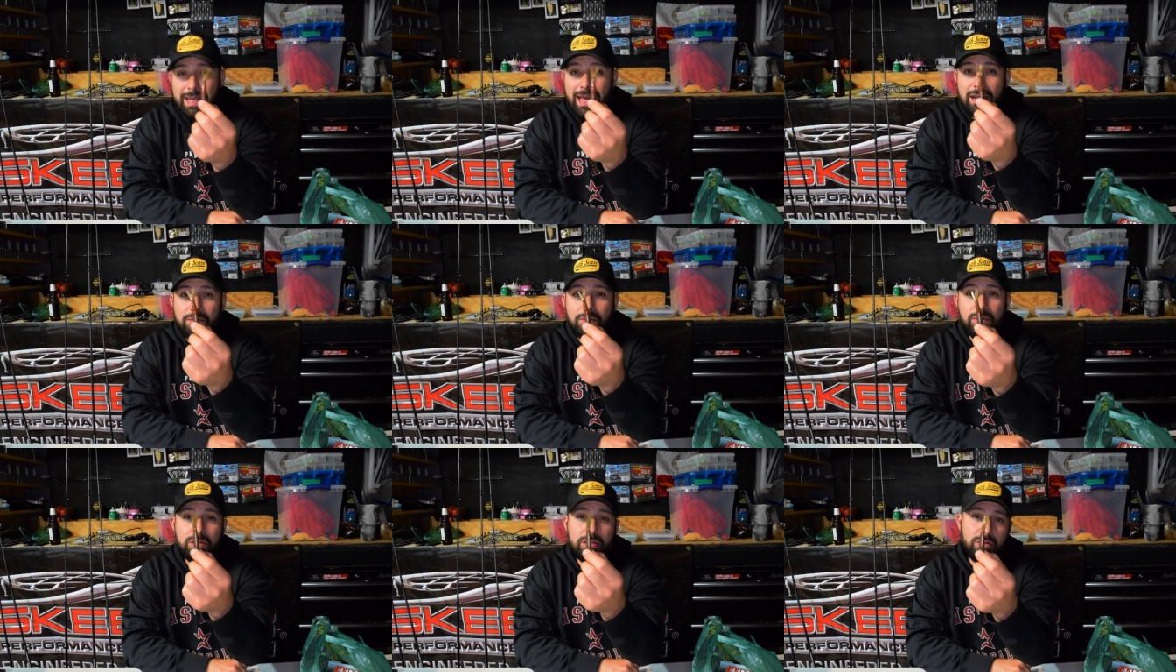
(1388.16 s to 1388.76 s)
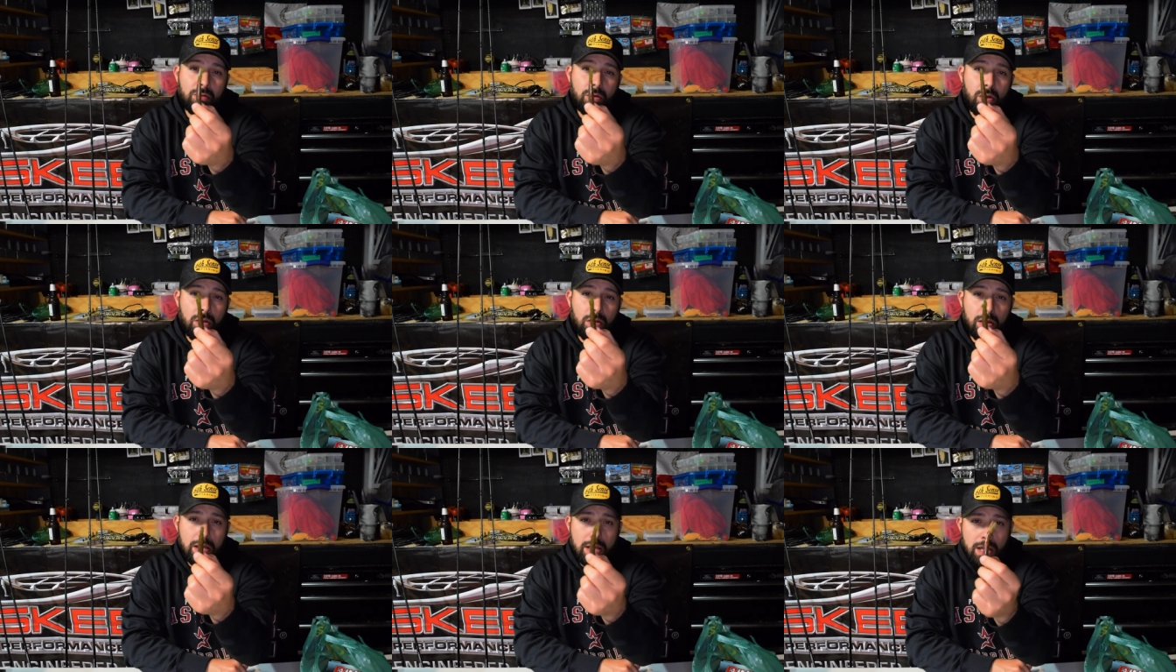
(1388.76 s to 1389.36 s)
California
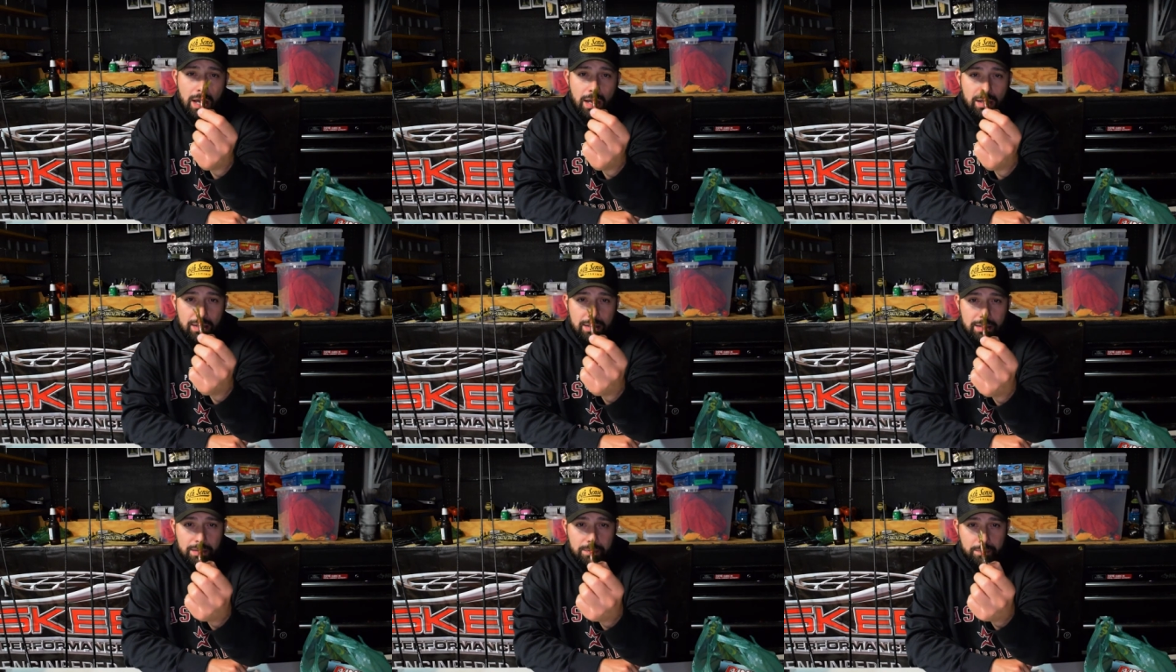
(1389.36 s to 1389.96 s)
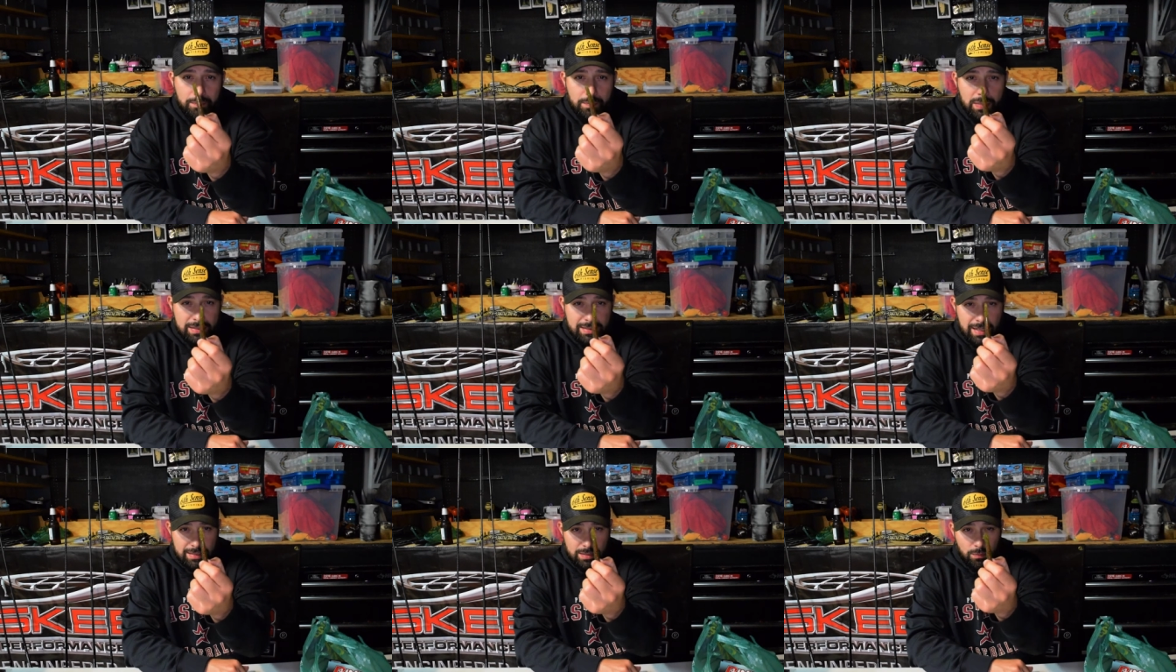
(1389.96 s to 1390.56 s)
Crawl. Um, it's
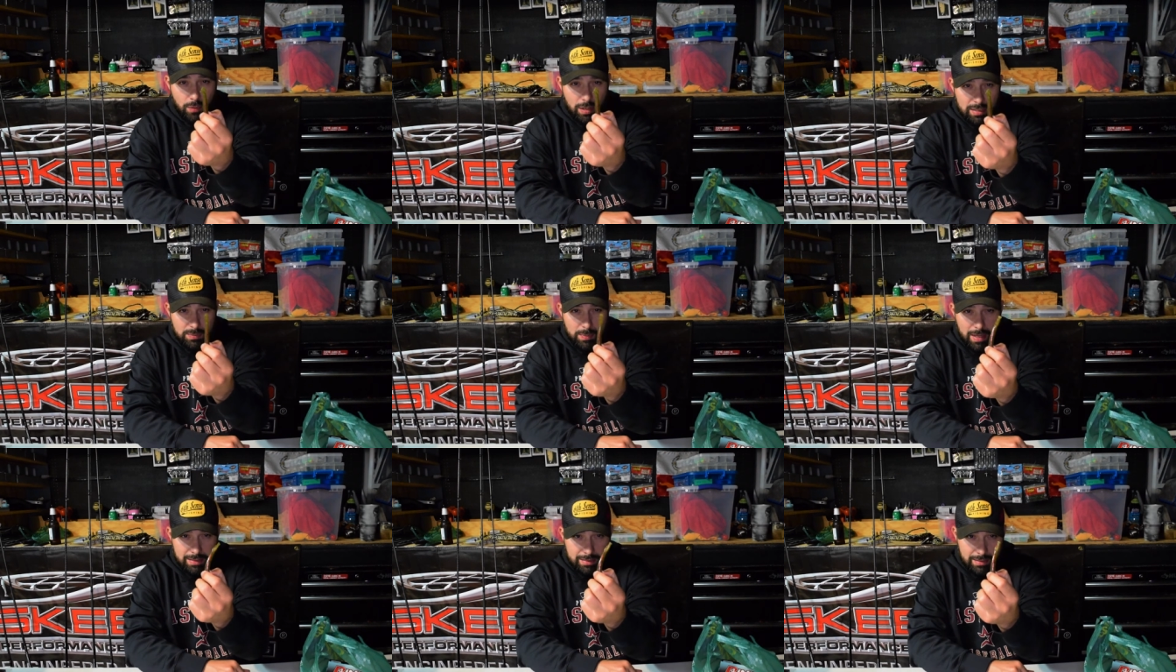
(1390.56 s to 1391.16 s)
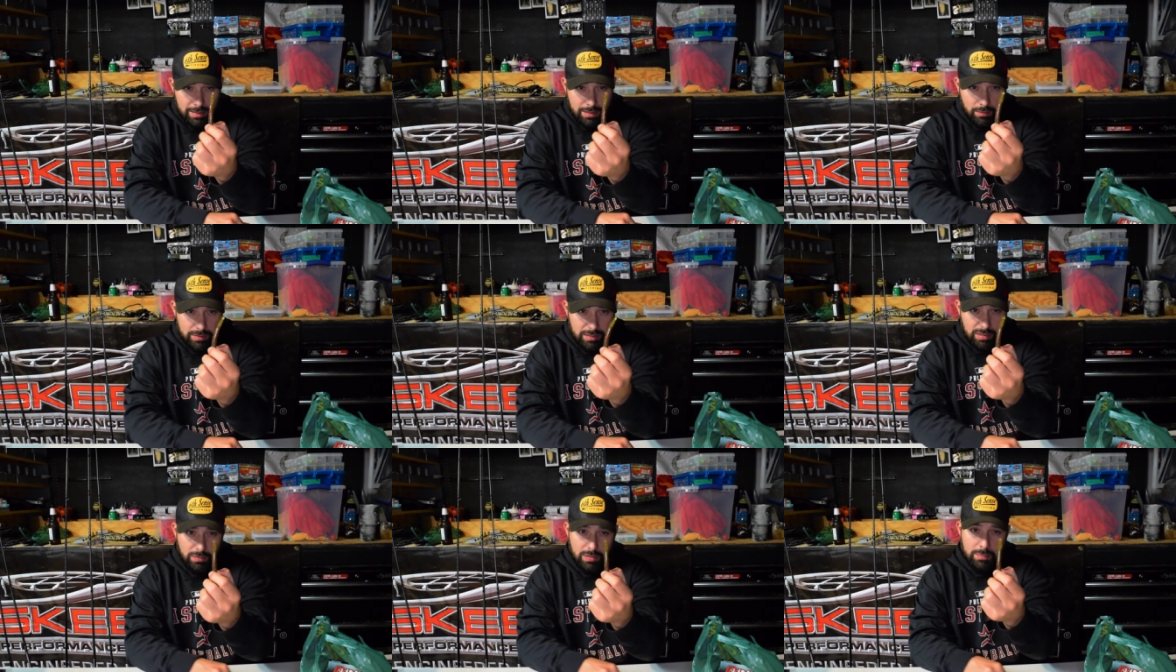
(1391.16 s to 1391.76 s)
got some red specks in there with
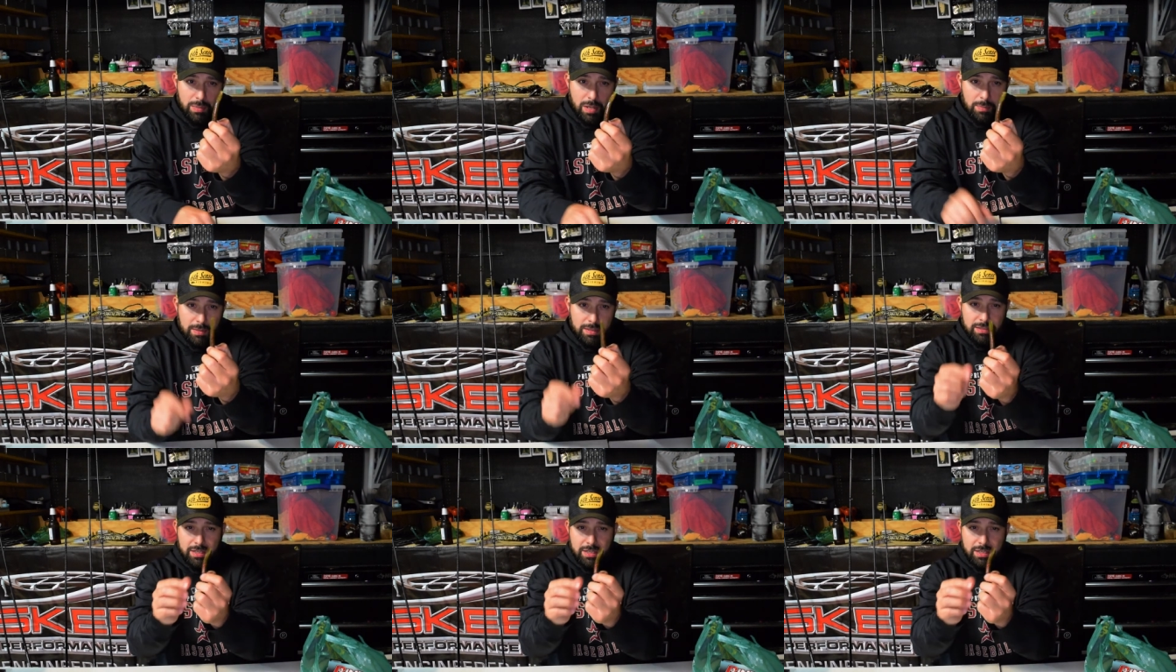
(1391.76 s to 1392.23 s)
the green pumpkin.